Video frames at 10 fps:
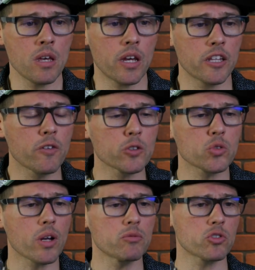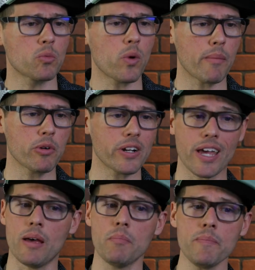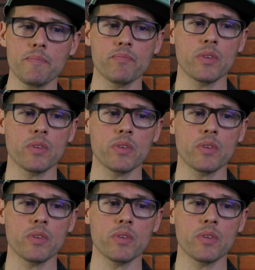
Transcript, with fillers: And the first one comes from Robert M.